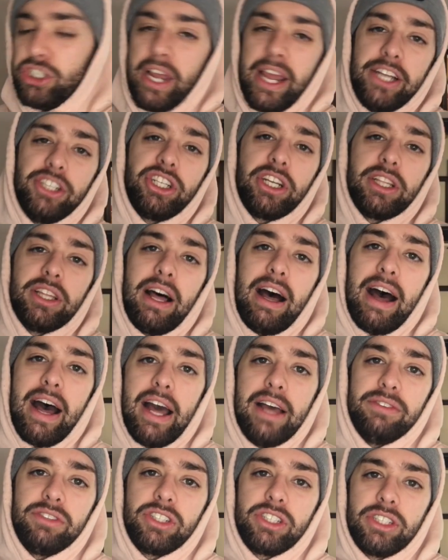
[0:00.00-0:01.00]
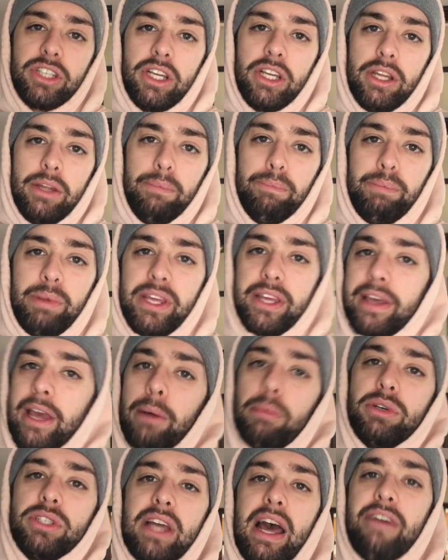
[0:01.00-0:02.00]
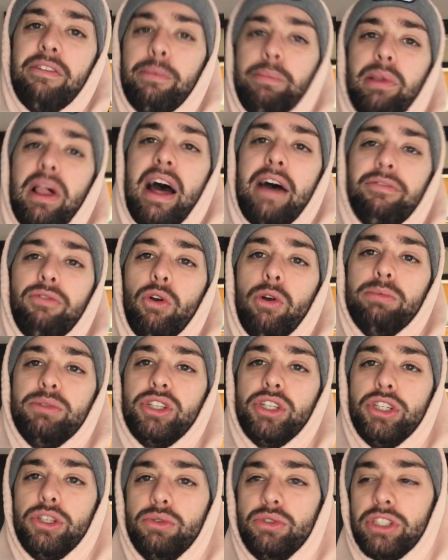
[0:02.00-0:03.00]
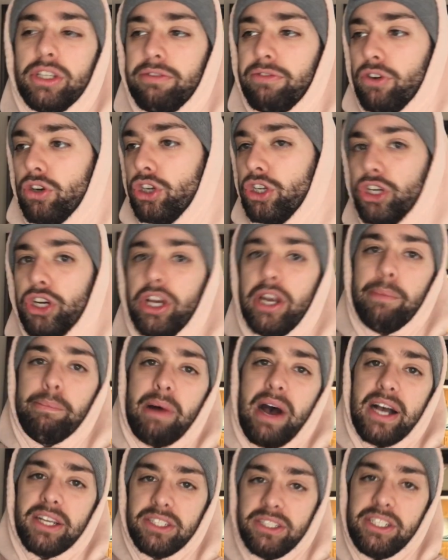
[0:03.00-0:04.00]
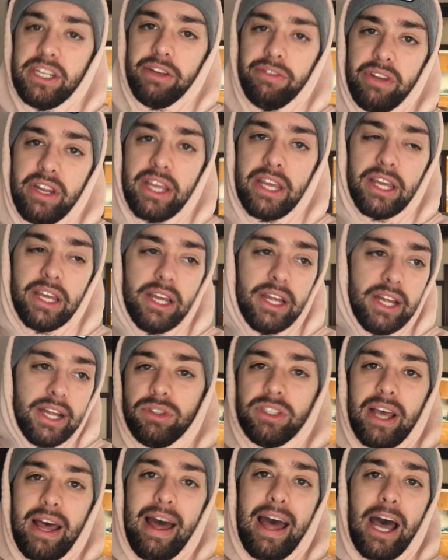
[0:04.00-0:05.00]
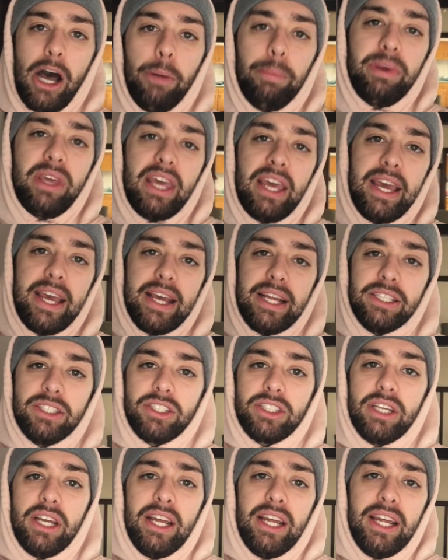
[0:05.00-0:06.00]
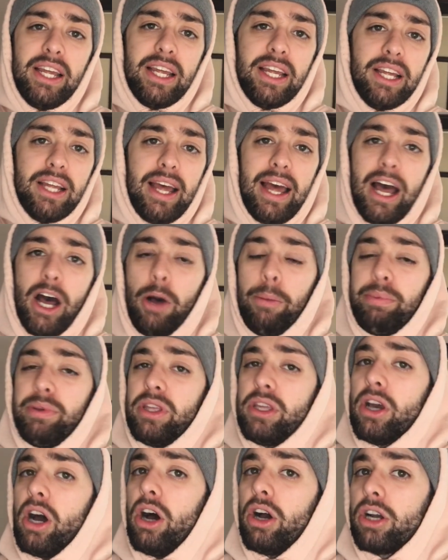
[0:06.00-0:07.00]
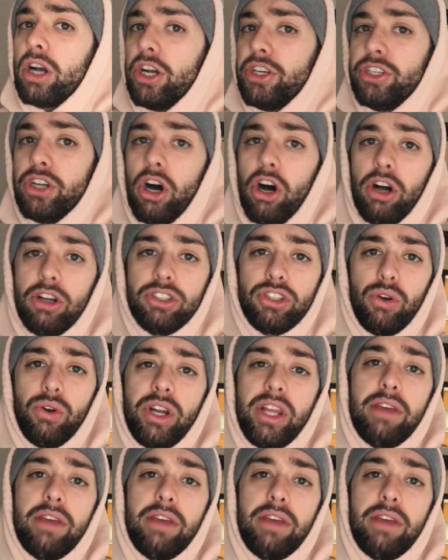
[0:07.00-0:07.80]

changing lives, being able to have a platform to use it for good and positivity, to help kids, help young adults or